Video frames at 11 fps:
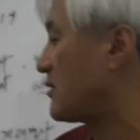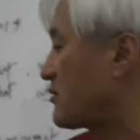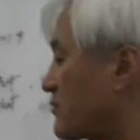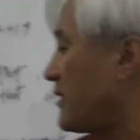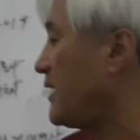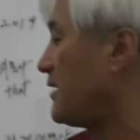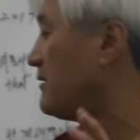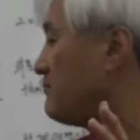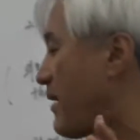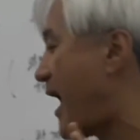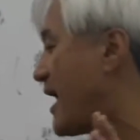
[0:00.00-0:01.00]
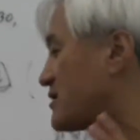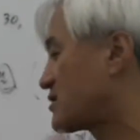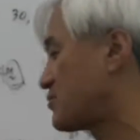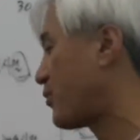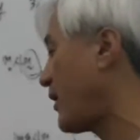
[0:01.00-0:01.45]
the green
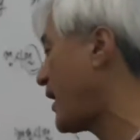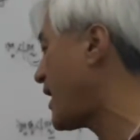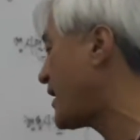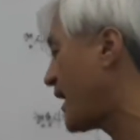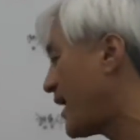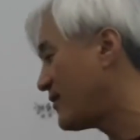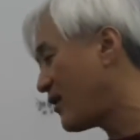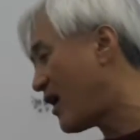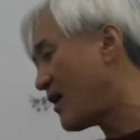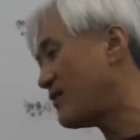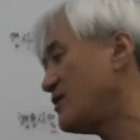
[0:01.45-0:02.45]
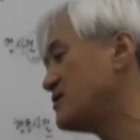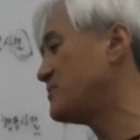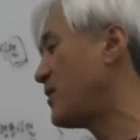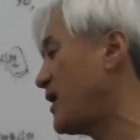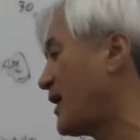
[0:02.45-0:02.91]
bedspread and the other
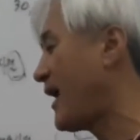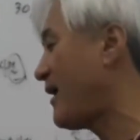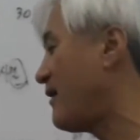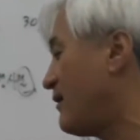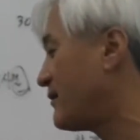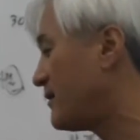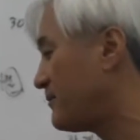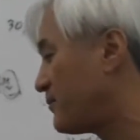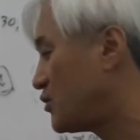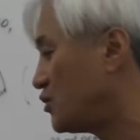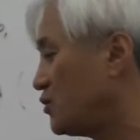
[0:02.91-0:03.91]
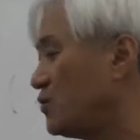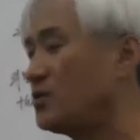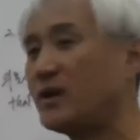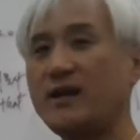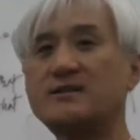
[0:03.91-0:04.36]
is being held up
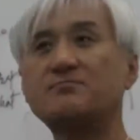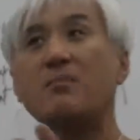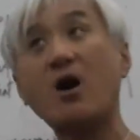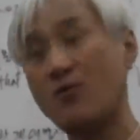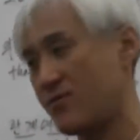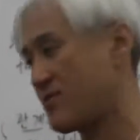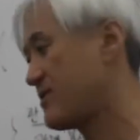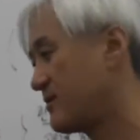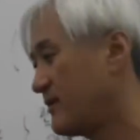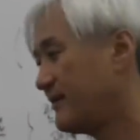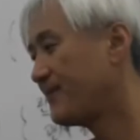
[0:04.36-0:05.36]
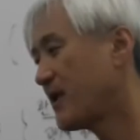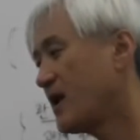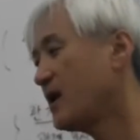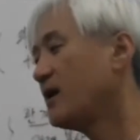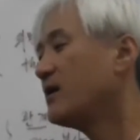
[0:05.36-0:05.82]
to his mouth.
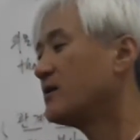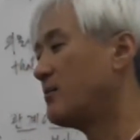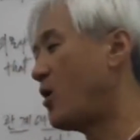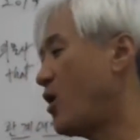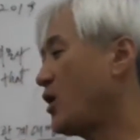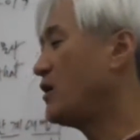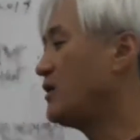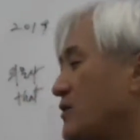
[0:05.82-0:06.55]
The boy